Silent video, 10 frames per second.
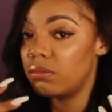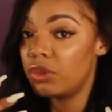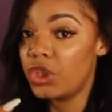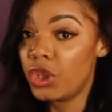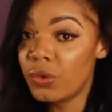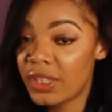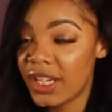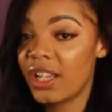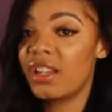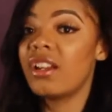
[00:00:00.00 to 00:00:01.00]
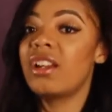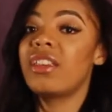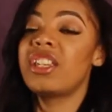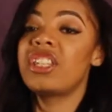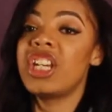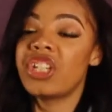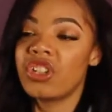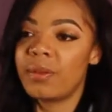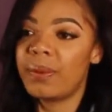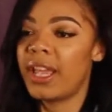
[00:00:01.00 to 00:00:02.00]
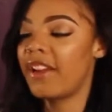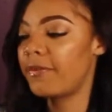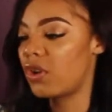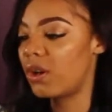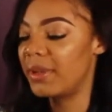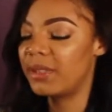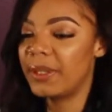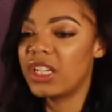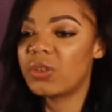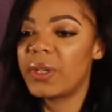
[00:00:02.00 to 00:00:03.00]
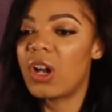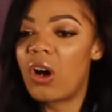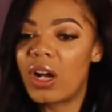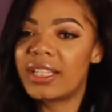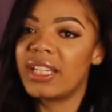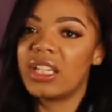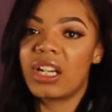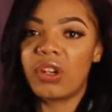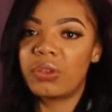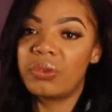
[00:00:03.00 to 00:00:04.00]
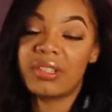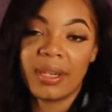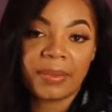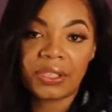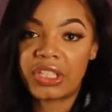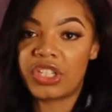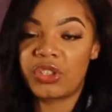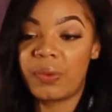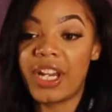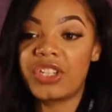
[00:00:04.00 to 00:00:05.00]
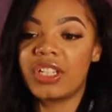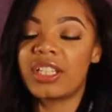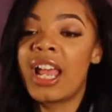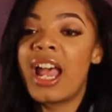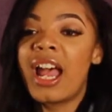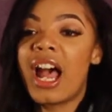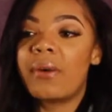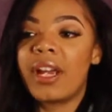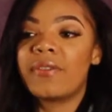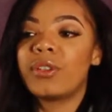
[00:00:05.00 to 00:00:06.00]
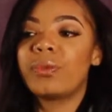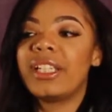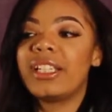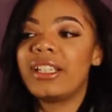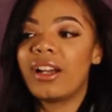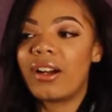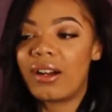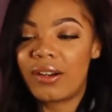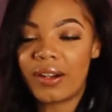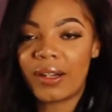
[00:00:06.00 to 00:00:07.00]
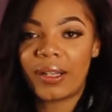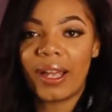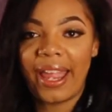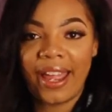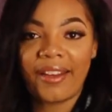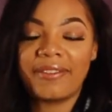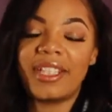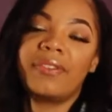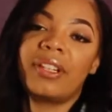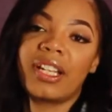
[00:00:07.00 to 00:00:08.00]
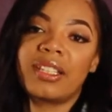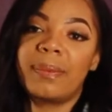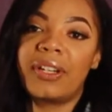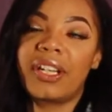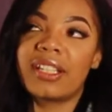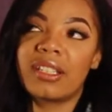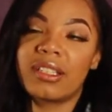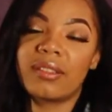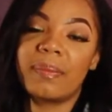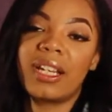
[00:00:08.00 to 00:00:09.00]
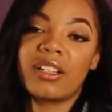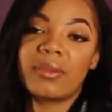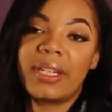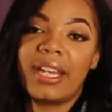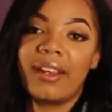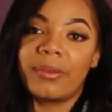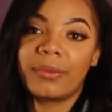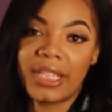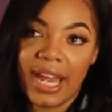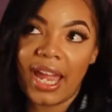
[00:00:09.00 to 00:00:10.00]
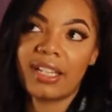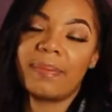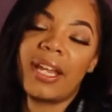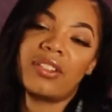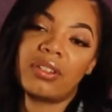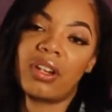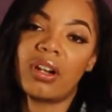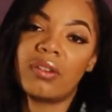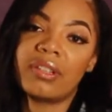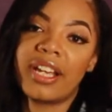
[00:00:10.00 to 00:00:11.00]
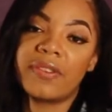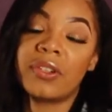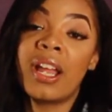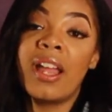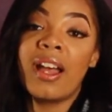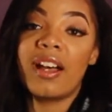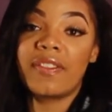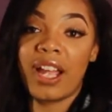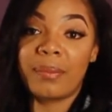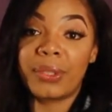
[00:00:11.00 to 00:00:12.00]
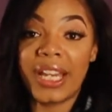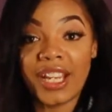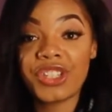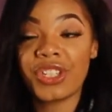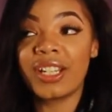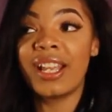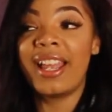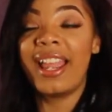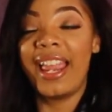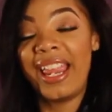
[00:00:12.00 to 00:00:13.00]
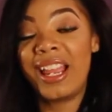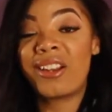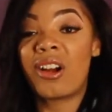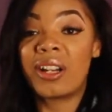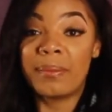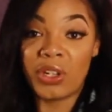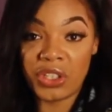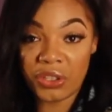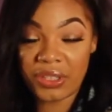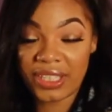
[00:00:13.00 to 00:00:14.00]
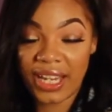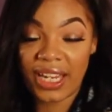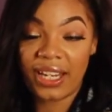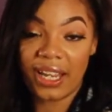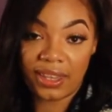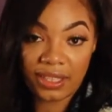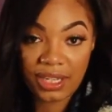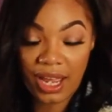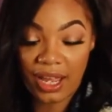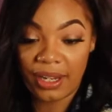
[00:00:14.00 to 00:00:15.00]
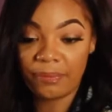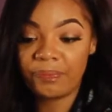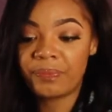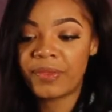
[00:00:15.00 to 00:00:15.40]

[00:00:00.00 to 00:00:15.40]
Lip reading: using the digital platform is because we all tend to go through similar situations. However, we all have different experiences because we react based on our own level of comprehension and our emotional state at the time.